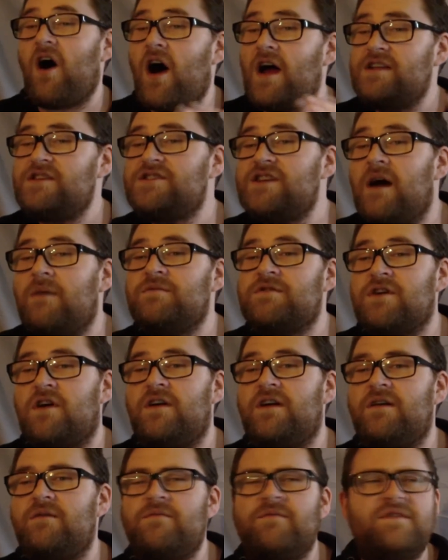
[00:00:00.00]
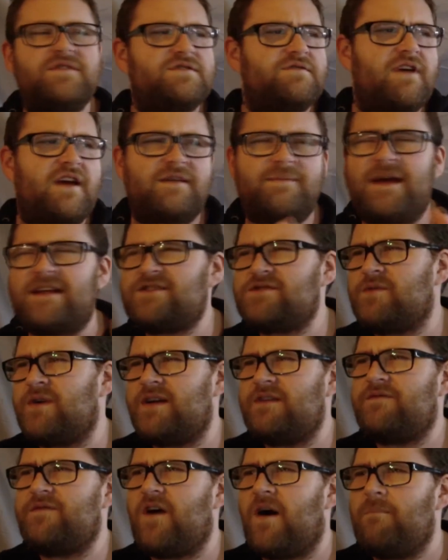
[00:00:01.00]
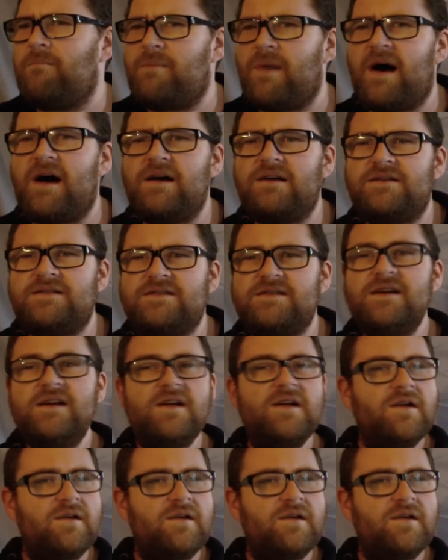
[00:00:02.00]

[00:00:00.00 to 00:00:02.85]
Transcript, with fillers: I jumped on it, was around about $25.